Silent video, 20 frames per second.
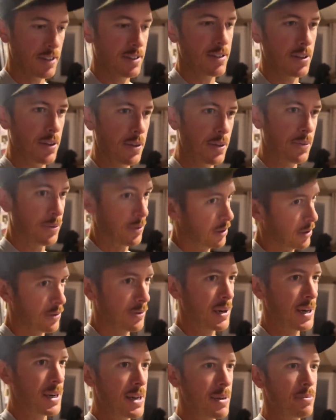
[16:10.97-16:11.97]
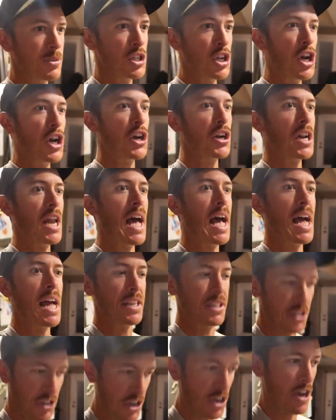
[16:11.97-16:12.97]
So we're going to get them
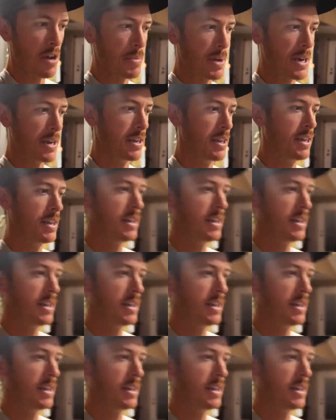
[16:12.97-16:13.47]
juglines coming.